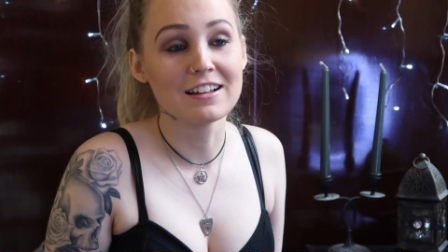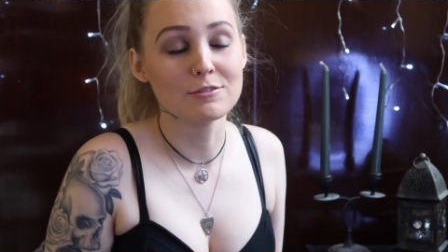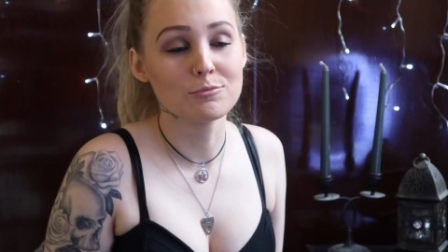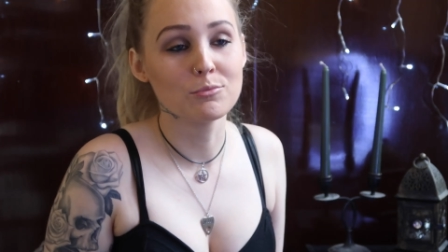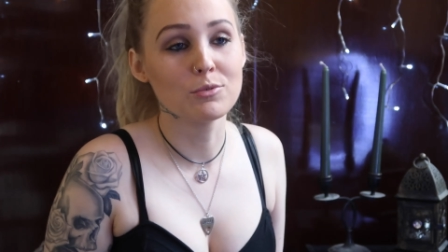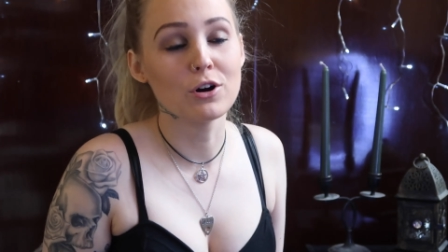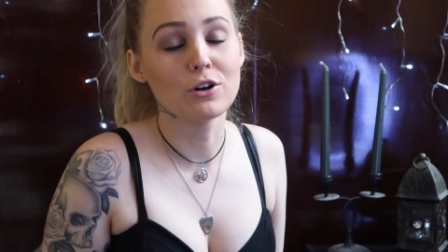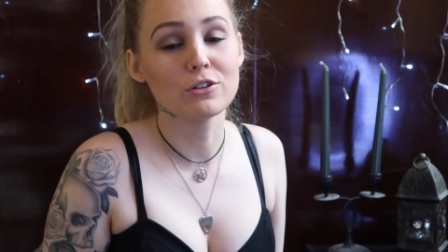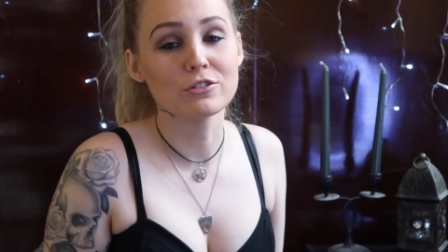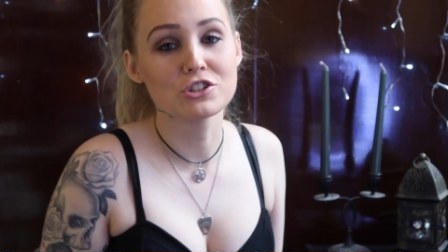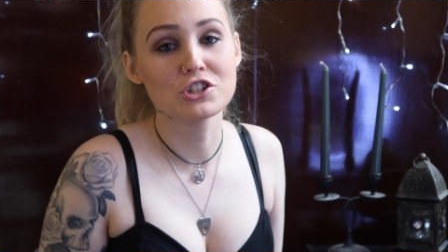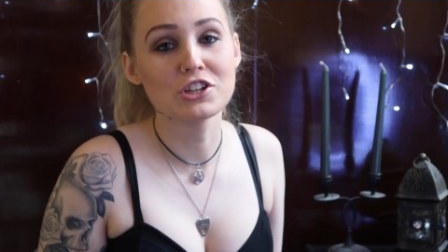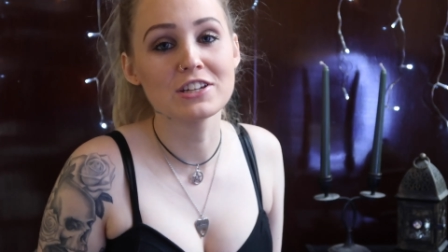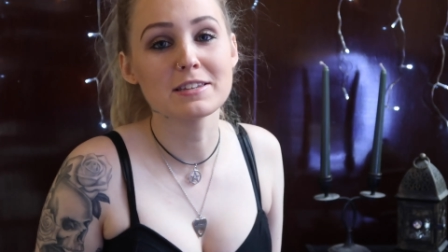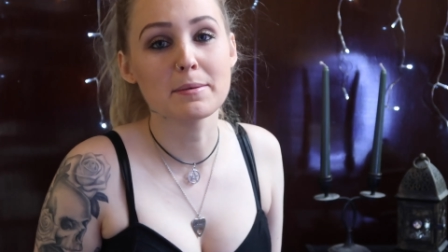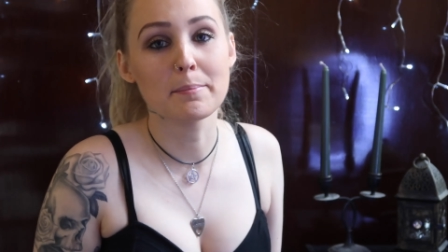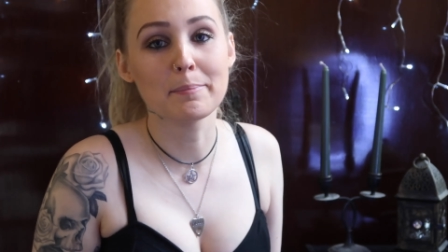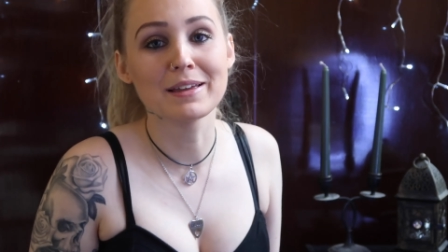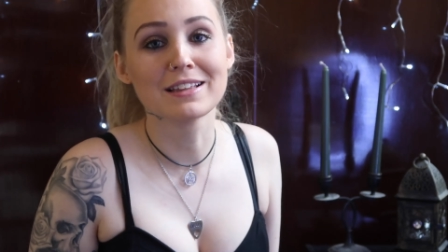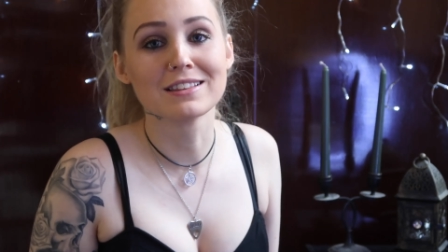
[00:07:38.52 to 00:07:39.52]
Well, she's
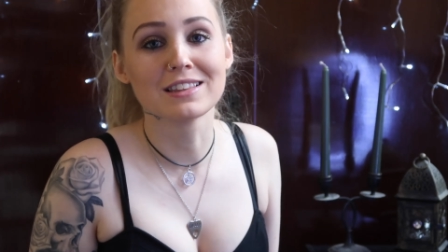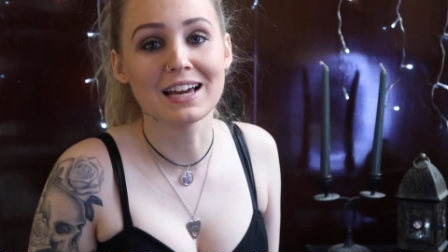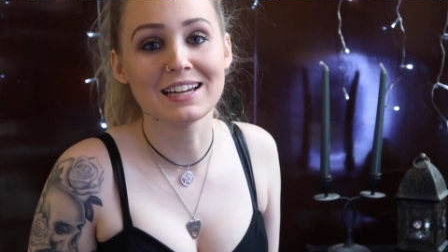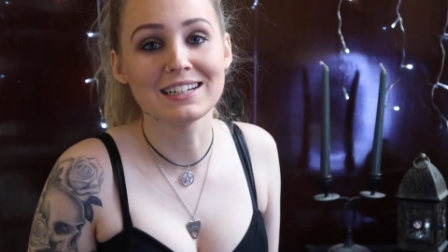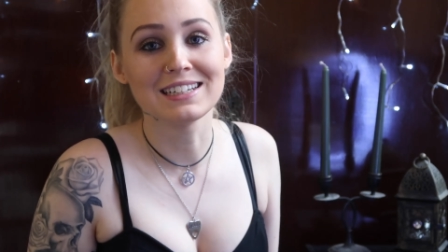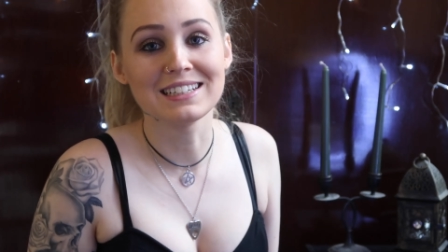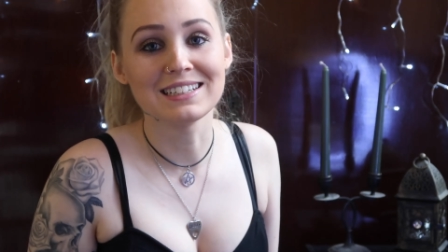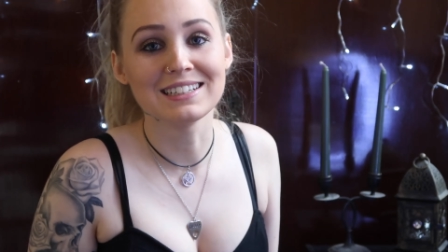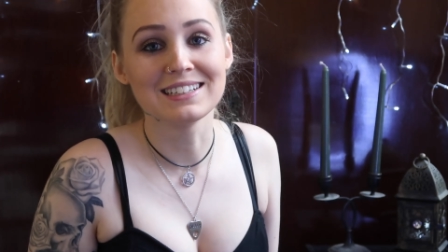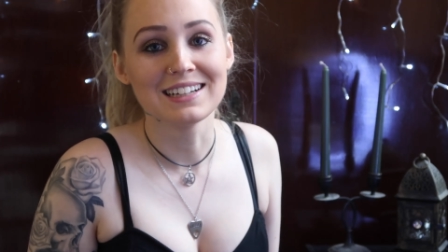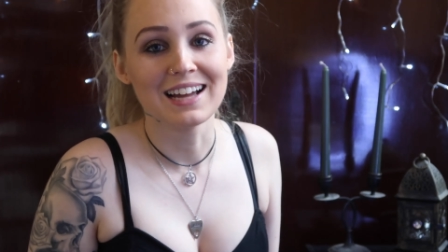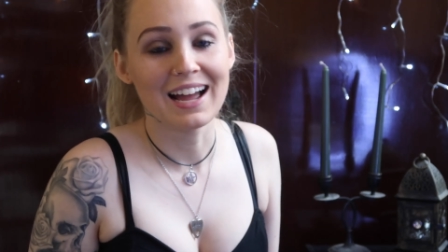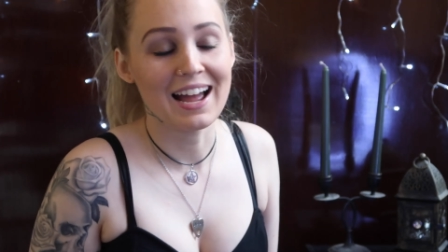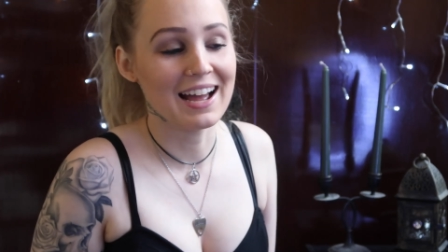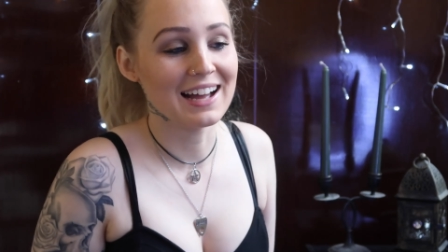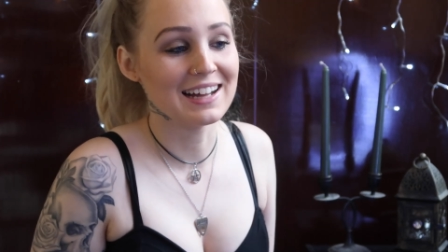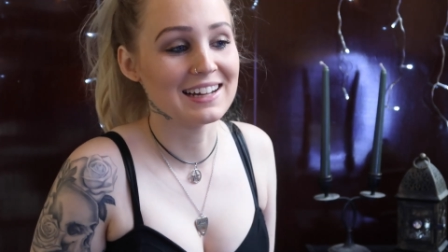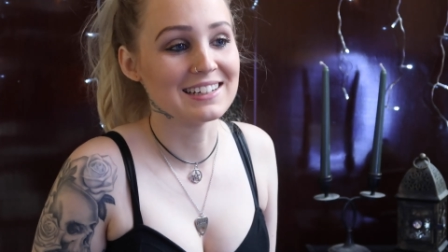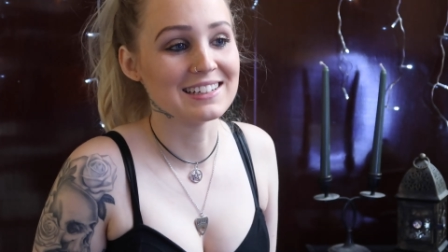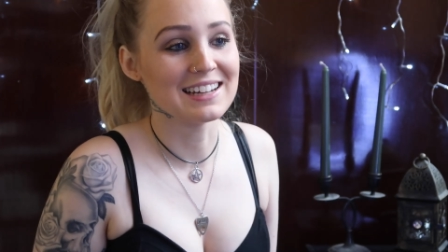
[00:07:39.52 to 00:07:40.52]
a big lady,
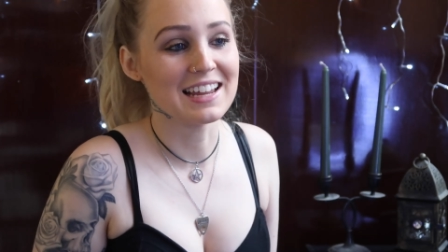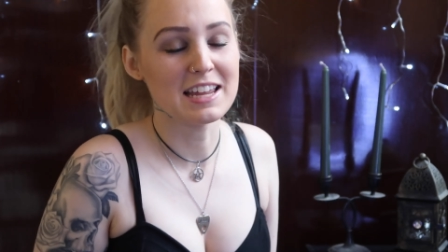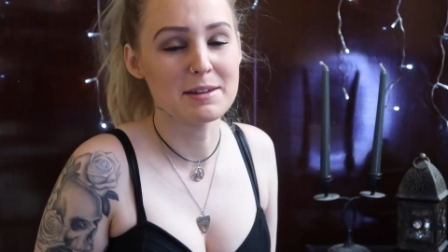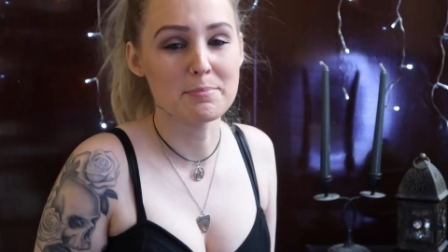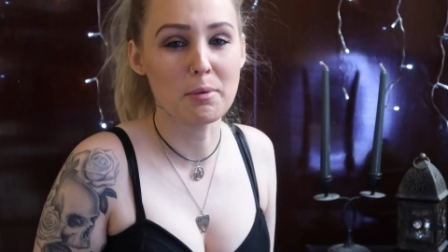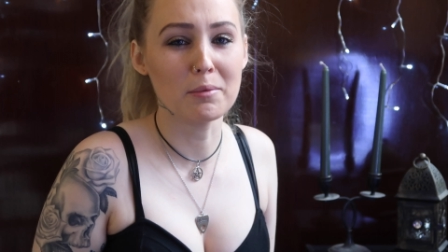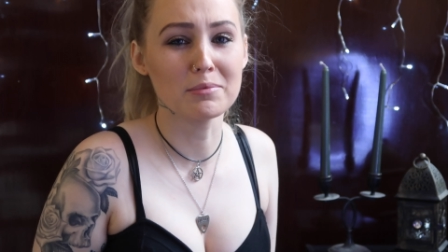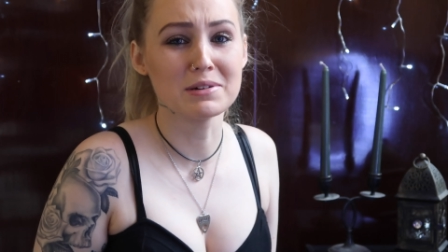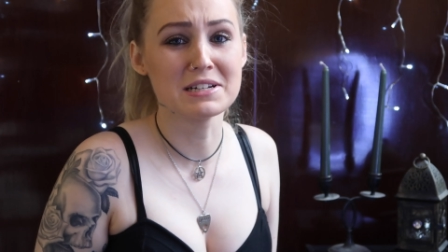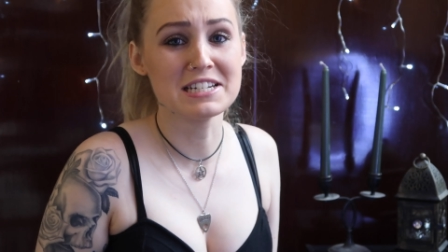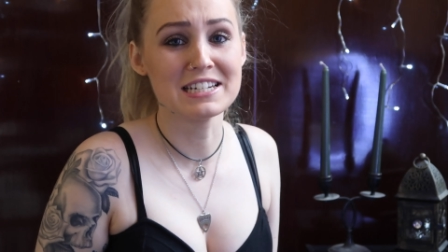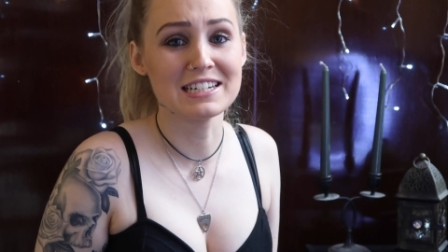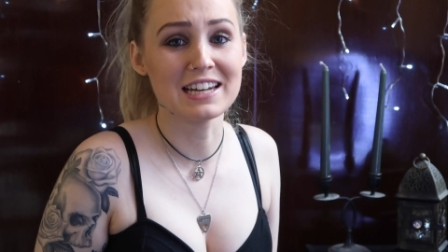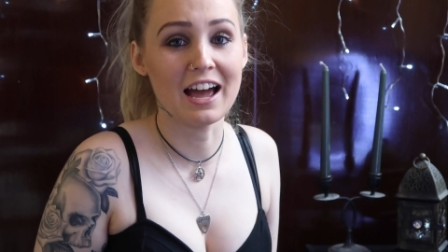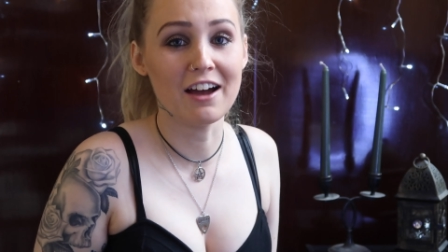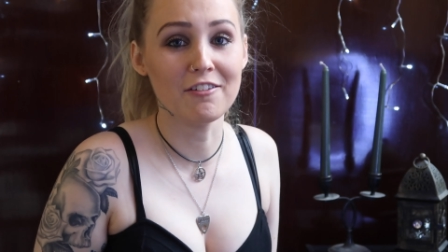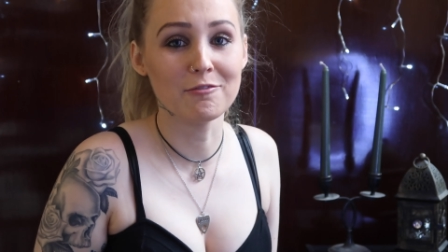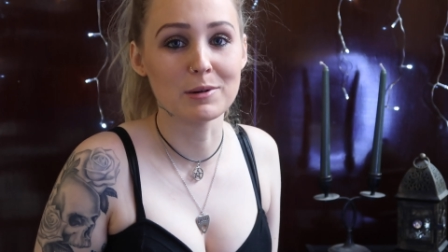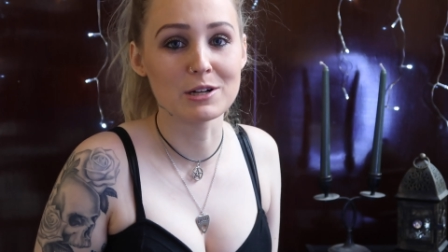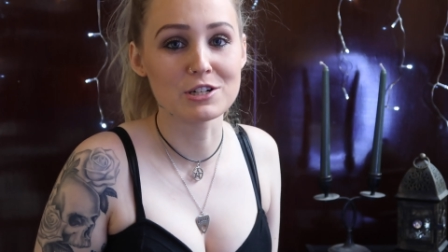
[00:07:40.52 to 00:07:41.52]
and he probably didn't
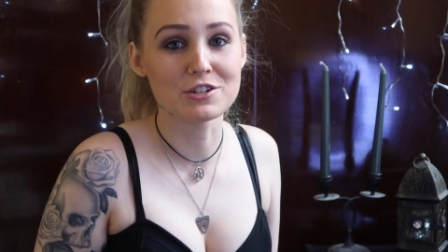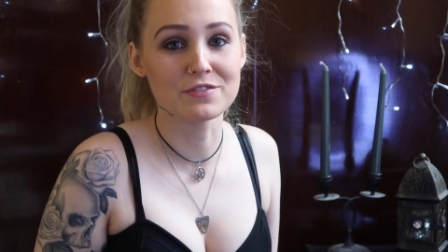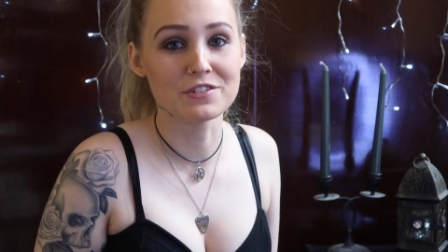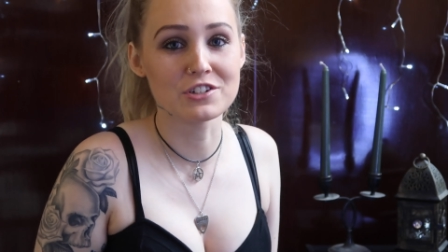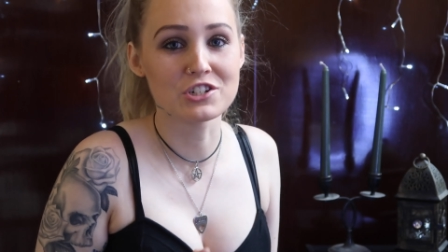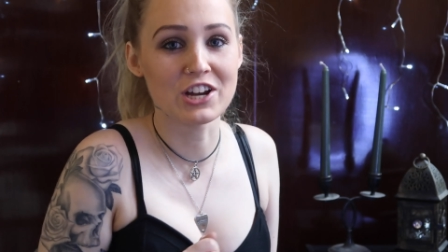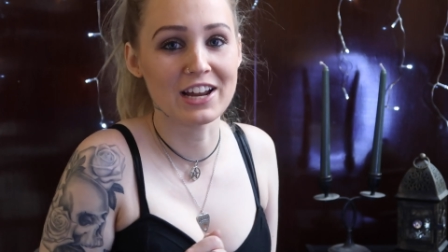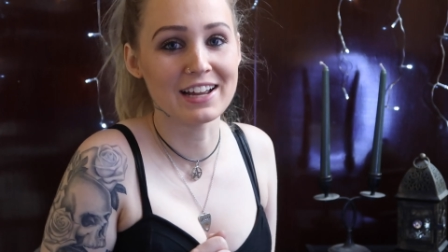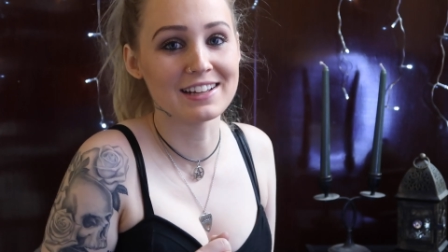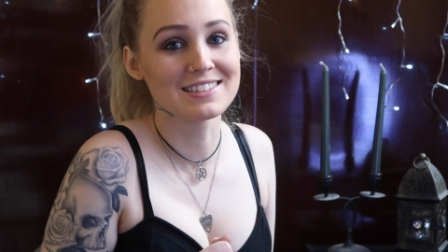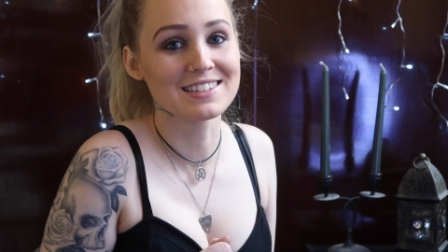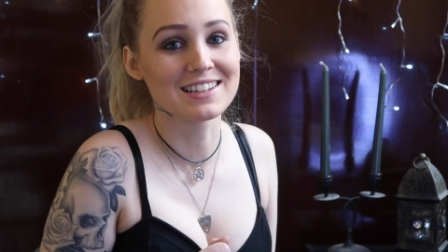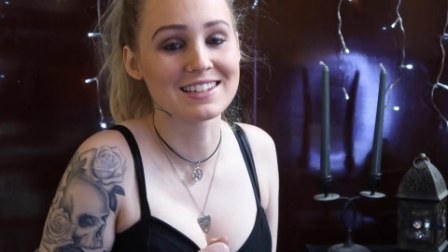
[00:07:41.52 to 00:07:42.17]
have much of a chance